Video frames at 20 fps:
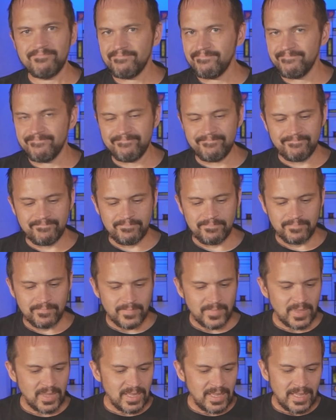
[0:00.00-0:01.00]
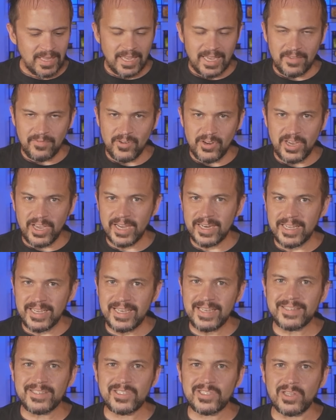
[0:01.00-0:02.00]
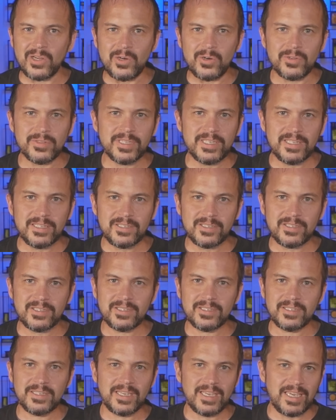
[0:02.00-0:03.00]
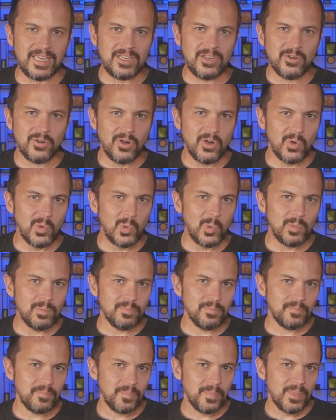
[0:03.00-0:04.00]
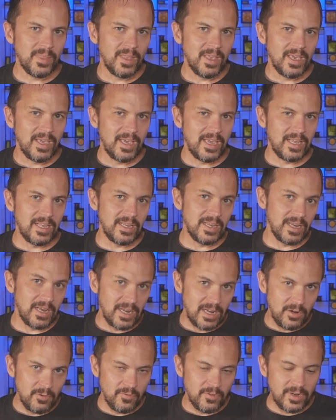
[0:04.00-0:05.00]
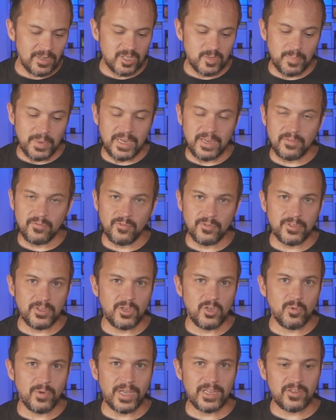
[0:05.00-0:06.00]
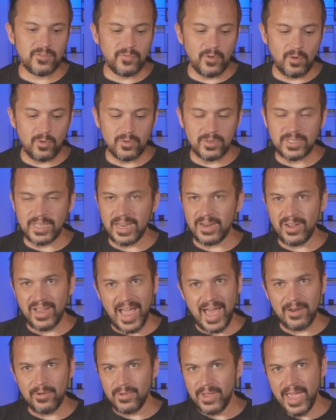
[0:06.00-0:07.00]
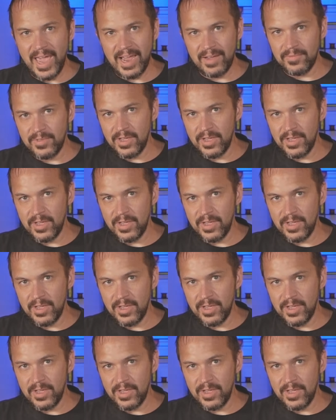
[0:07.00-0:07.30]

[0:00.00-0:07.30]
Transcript: mm-mm if you're gonna install this in your home, and speaking for the U.S. folks, I don't I don't have the